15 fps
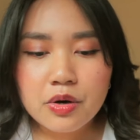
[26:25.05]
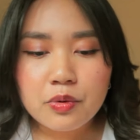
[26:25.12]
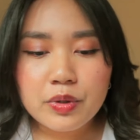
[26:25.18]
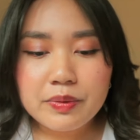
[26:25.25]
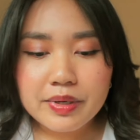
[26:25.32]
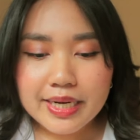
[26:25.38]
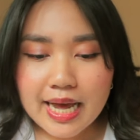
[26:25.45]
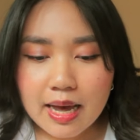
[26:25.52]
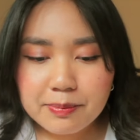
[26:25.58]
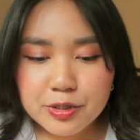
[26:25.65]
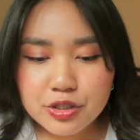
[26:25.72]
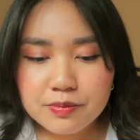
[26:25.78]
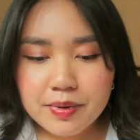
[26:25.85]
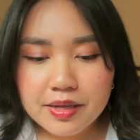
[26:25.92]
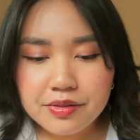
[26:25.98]
we were
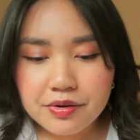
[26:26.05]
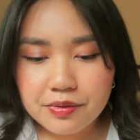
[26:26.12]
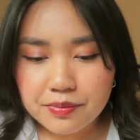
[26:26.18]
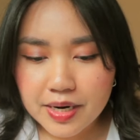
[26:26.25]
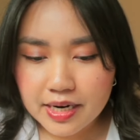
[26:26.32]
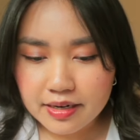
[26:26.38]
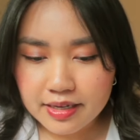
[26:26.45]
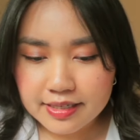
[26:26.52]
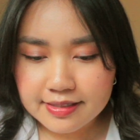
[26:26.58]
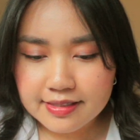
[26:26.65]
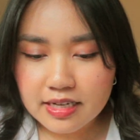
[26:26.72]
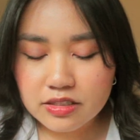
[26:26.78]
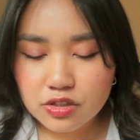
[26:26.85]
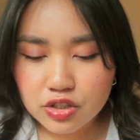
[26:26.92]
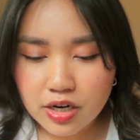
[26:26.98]
captured by their radiance
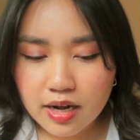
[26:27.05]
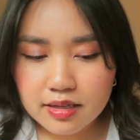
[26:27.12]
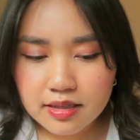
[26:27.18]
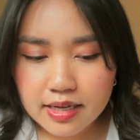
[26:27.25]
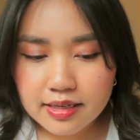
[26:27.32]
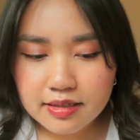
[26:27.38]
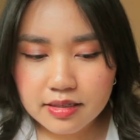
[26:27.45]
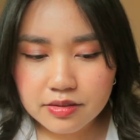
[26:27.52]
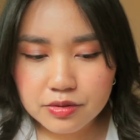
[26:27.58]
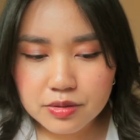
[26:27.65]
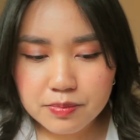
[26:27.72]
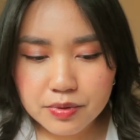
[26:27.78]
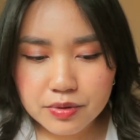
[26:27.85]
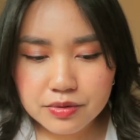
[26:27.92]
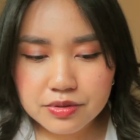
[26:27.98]
as childlike giggles
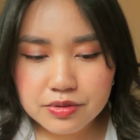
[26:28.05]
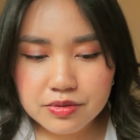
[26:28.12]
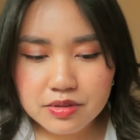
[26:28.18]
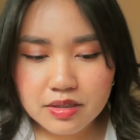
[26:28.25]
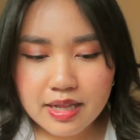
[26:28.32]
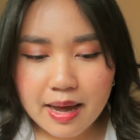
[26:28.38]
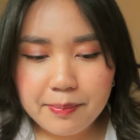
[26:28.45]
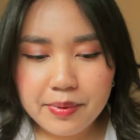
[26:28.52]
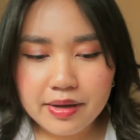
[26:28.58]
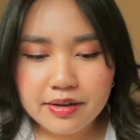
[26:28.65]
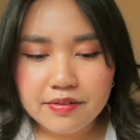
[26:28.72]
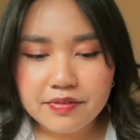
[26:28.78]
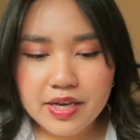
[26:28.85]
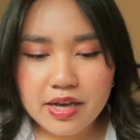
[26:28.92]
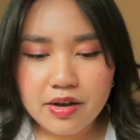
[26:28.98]
burst through the lapping
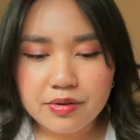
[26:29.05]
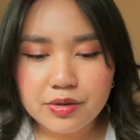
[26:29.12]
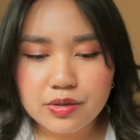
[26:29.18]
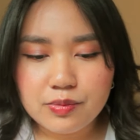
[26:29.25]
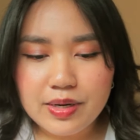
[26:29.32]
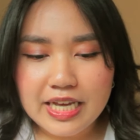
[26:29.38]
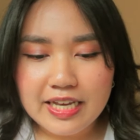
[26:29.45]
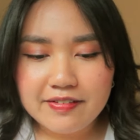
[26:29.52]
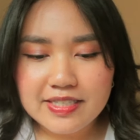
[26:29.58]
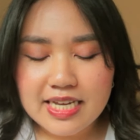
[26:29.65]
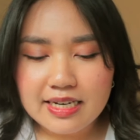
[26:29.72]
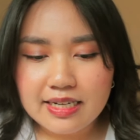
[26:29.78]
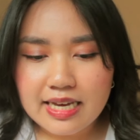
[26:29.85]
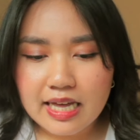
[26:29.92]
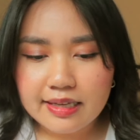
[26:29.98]
of chaotic waves
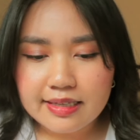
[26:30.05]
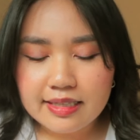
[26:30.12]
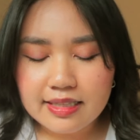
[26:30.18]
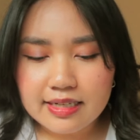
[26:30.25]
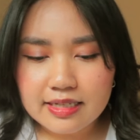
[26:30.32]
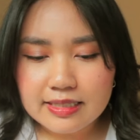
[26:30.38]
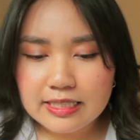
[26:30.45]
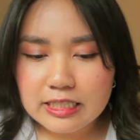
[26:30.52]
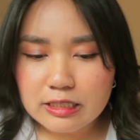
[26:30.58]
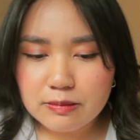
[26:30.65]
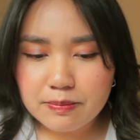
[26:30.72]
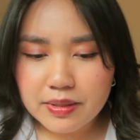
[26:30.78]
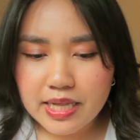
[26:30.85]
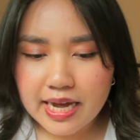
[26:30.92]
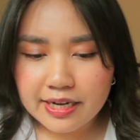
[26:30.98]
and calculated
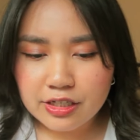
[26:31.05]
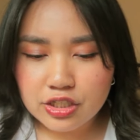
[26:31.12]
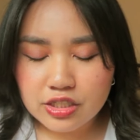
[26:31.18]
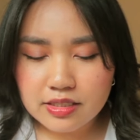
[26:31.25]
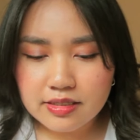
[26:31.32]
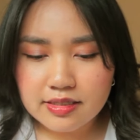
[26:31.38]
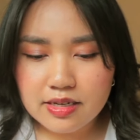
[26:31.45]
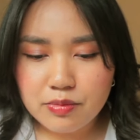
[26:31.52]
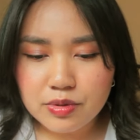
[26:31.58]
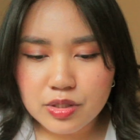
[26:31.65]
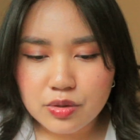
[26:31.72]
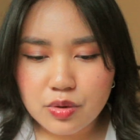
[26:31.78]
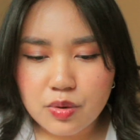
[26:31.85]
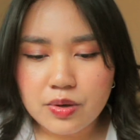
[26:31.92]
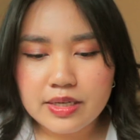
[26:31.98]
splashes. It was a
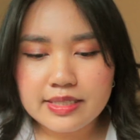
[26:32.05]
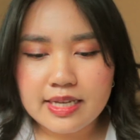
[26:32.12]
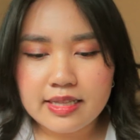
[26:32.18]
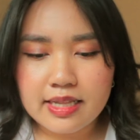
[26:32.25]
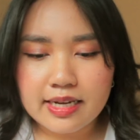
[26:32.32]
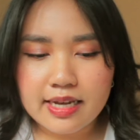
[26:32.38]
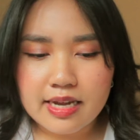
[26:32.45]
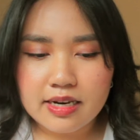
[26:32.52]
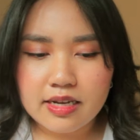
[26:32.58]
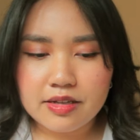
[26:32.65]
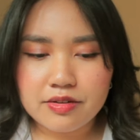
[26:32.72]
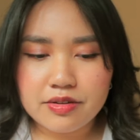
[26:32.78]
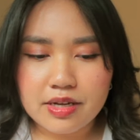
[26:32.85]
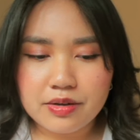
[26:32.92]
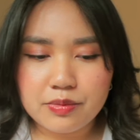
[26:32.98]
chorus unlike any
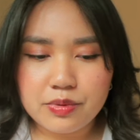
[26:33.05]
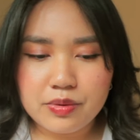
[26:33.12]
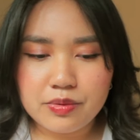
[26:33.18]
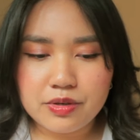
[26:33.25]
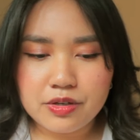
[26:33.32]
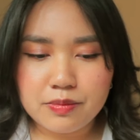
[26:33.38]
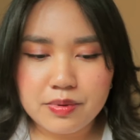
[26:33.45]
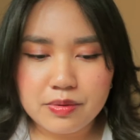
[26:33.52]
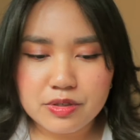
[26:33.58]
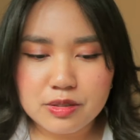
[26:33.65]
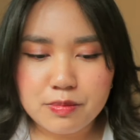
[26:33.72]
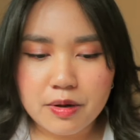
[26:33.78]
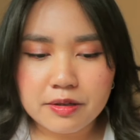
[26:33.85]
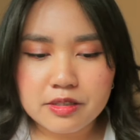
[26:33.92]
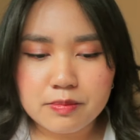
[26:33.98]
other that we could be
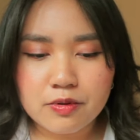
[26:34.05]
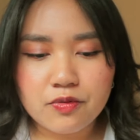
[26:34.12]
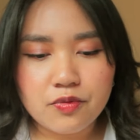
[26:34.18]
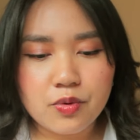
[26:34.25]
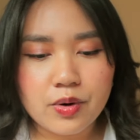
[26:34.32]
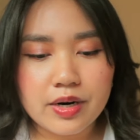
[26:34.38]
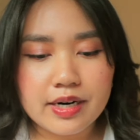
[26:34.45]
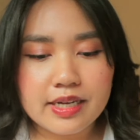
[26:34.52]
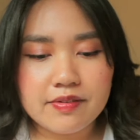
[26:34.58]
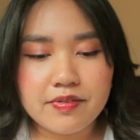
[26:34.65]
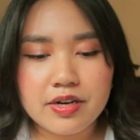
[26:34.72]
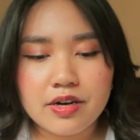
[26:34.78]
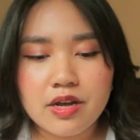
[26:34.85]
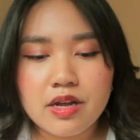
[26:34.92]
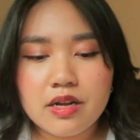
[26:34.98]
responsible for,
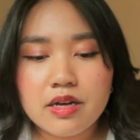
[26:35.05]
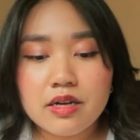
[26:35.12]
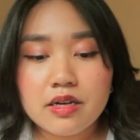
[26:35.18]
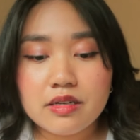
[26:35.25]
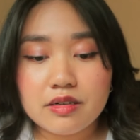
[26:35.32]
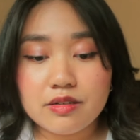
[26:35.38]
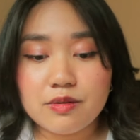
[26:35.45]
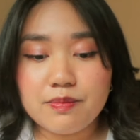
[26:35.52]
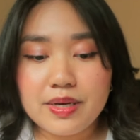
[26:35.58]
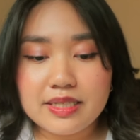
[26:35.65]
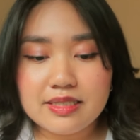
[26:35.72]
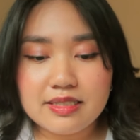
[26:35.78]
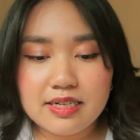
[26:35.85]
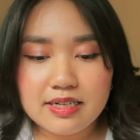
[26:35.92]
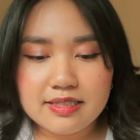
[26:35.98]
even on our
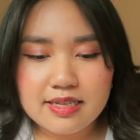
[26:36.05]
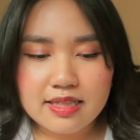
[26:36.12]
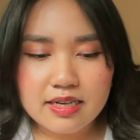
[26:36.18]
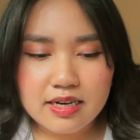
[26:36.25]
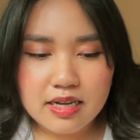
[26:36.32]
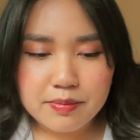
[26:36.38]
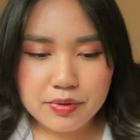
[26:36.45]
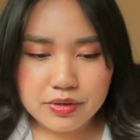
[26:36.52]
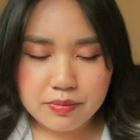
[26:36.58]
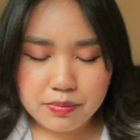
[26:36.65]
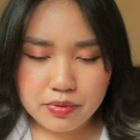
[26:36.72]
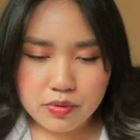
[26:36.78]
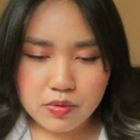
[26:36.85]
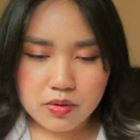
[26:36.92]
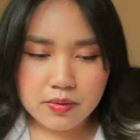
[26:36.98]
best days at the neighborhood
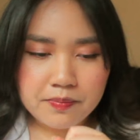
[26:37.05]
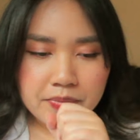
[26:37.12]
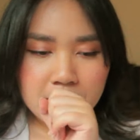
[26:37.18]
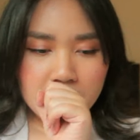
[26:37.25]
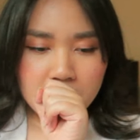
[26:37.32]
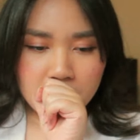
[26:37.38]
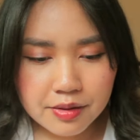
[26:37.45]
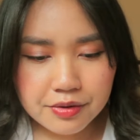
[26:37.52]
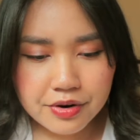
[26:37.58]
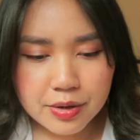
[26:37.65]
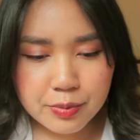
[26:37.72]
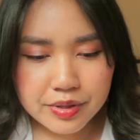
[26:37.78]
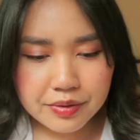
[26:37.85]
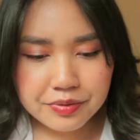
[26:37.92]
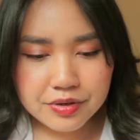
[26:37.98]
pool. Together and
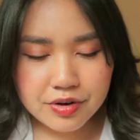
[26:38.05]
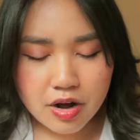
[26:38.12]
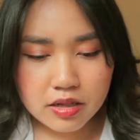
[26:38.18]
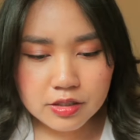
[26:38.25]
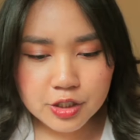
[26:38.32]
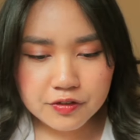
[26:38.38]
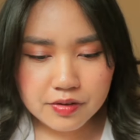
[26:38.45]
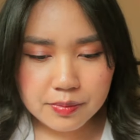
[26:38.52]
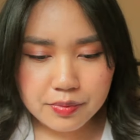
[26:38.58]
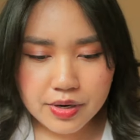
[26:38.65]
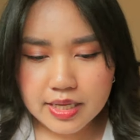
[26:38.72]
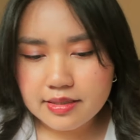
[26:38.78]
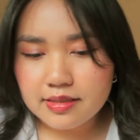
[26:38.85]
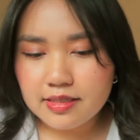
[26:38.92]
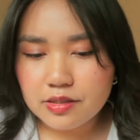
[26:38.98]
without the knowledge of our
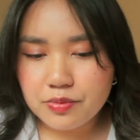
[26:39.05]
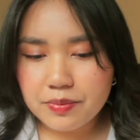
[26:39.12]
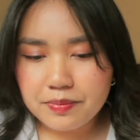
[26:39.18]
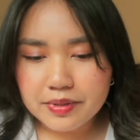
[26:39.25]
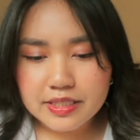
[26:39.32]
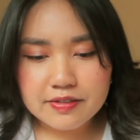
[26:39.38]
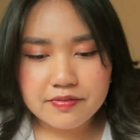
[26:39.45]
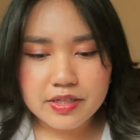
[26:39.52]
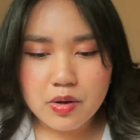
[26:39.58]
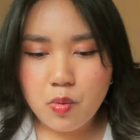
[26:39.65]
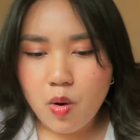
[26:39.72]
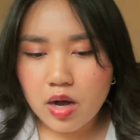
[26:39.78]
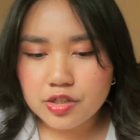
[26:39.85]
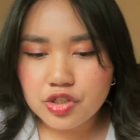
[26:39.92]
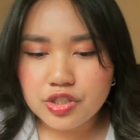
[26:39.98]
presence as we blissfully
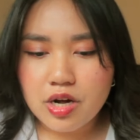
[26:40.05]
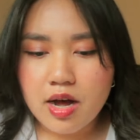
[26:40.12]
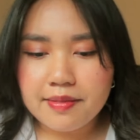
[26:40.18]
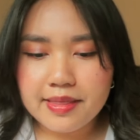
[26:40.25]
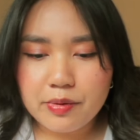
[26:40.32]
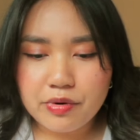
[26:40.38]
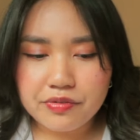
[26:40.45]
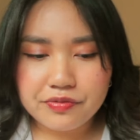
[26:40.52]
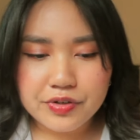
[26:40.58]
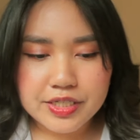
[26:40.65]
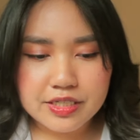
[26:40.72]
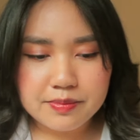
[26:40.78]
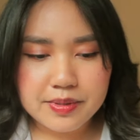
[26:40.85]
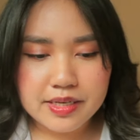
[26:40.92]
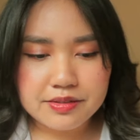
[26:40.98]
watched on, they were free
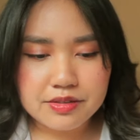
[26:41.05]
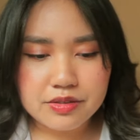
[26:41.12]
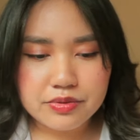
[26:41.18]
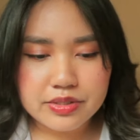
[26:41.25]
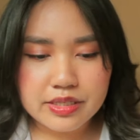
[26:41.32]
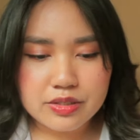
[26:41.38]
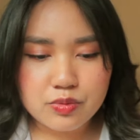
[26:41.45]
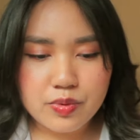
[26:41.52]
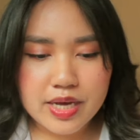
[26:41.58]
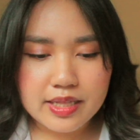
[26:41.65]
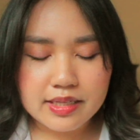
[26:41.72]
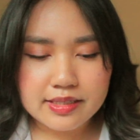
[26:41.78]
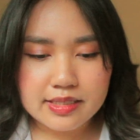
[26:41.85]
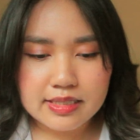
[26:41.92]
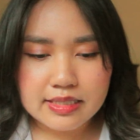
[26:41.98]
to be as useless,
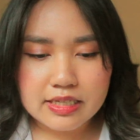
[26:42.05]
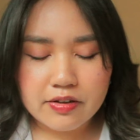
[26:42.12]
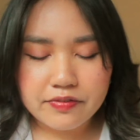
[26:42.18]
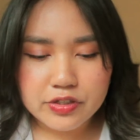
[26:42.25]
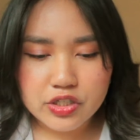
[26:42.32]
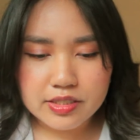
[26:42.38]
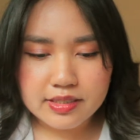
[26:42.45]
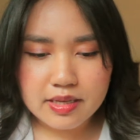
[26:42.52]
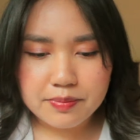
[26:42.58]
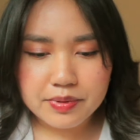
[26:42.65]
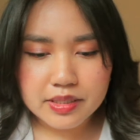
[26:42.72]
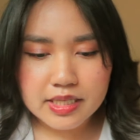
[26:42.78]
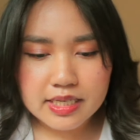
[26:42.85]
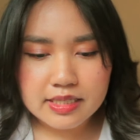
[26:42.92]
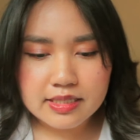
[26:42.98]
weightless, and selfish as they
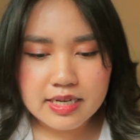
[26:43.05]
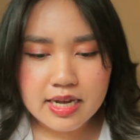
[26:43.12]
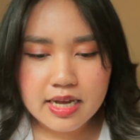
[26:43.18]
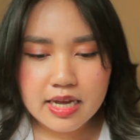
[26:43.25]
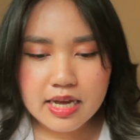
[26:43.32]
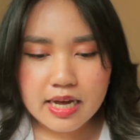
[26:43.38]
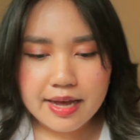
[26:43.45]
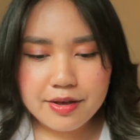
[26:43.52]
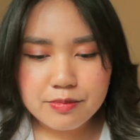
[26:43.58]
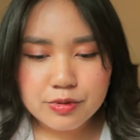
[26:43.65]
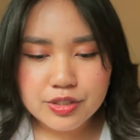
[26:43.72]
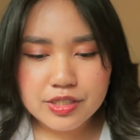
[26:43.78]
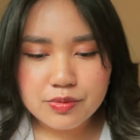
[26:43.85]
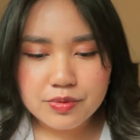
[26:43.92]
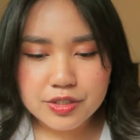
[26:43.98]
pleased. I
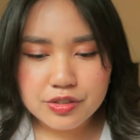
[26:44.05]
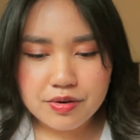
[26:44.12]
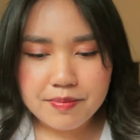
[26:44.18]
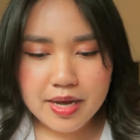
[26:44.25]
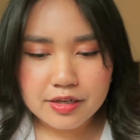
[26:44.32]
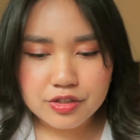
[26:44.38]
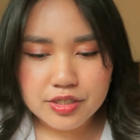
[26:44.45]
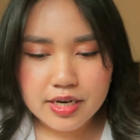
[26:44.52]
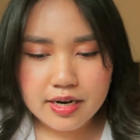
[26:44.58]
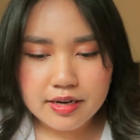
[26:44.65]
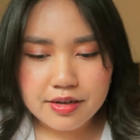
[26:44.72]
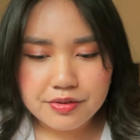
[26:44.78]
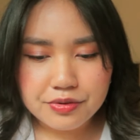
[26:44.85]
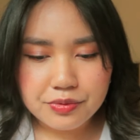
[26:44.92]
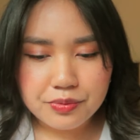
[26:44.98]
almost didn't want to imagine it
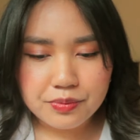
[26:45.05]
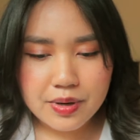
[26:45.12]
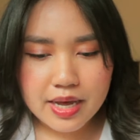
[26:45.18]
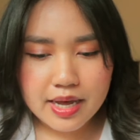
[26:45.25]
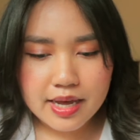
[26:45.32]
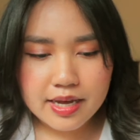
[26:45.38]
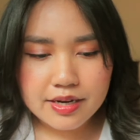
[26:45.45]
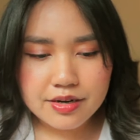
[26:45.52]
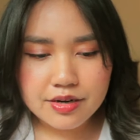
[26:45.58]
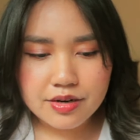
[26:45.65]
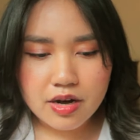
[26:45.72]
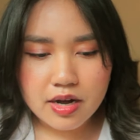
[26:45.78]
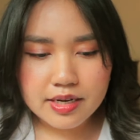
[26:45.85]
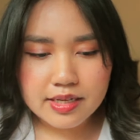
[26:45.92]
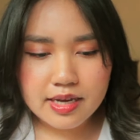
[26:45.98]
any other way,
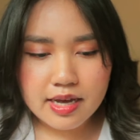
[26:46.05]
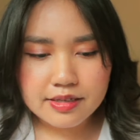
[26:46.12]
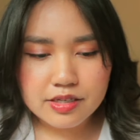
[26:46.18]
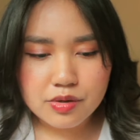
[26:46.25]
not yet